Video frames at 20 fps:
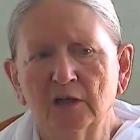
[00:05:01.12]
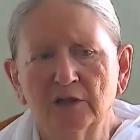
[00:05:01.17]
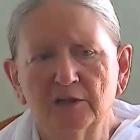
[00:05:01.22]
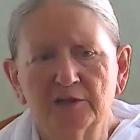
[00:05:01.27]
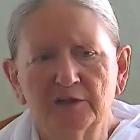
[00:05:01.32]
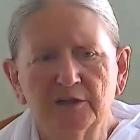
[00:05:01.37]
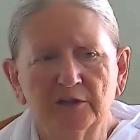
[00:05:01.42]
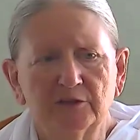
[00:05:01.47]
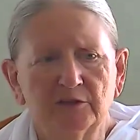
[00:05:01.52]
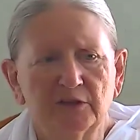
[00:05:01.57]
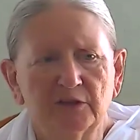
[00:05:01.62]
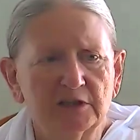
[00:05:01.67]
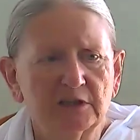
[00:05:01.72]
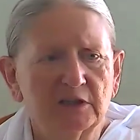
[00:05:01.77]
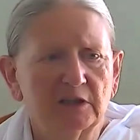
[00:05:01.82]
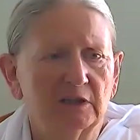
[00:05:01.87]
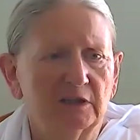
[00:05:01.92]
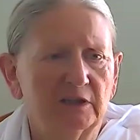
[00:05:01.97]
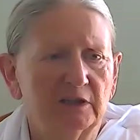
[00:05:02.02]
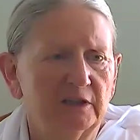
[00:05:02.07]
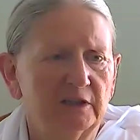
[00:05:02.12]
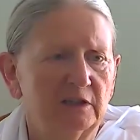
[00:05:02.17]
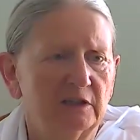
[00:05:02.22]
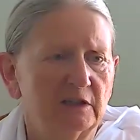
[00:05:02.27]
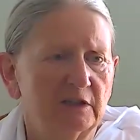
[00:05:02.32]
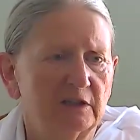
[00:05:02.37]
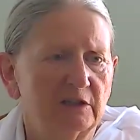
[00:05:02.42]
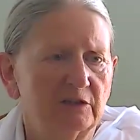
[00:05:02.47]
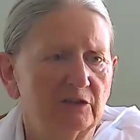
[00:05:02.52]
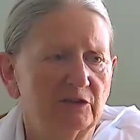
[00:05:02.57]
theoretically
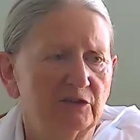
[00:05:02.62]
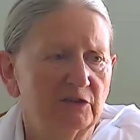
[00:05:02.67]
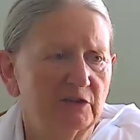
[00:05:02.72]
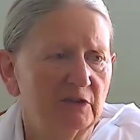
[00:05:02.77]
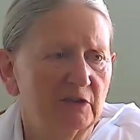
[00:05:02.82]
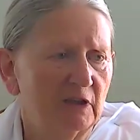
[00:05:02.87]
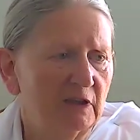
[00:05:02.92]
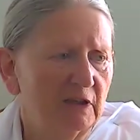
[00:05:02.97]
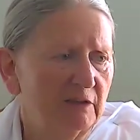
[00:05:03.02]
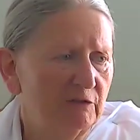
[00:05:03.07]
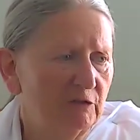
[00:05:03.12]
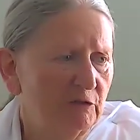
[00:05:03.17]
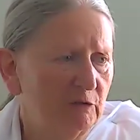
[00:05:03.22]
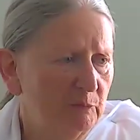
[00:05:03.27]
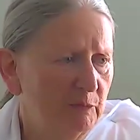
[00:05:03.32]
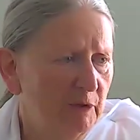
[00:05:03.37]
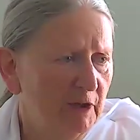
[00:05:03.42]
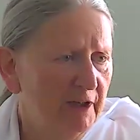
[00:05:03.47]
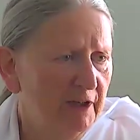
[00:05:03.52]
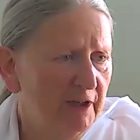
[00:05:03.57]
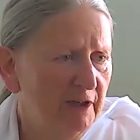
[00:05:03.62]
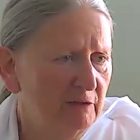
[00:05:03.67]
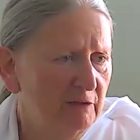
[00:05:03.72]
it's a level playing